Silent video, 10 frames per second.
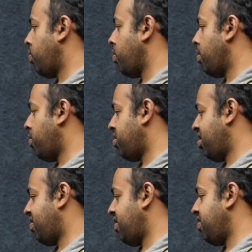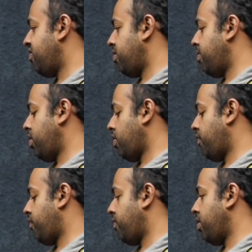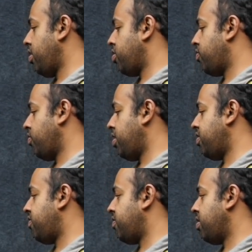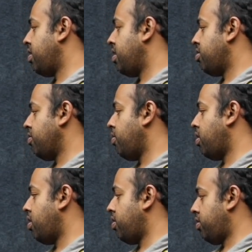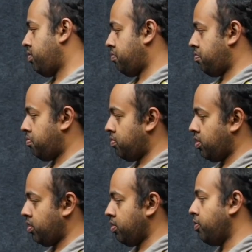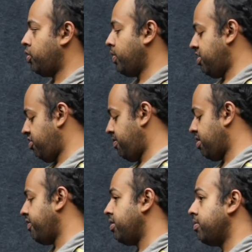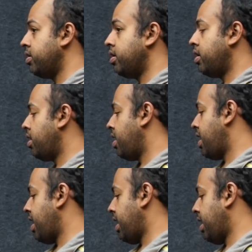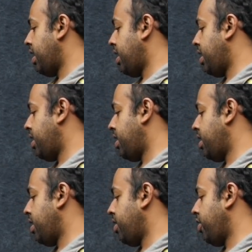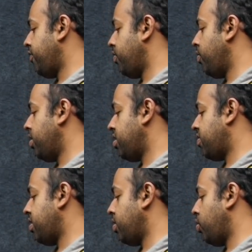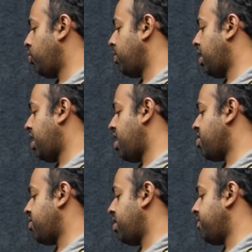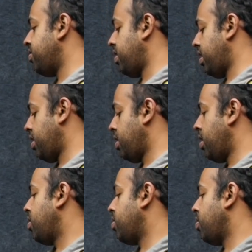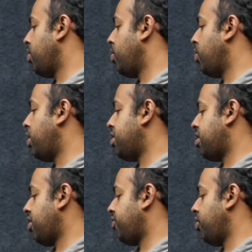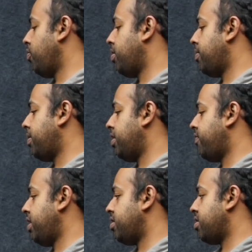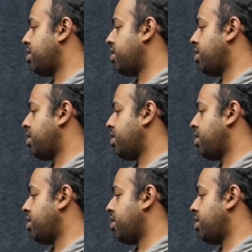we have about 16 GB of storage. It's about 12 GB is available, and you have Google Assistant, Chromecast, and everything. So let's actually open up Netflix.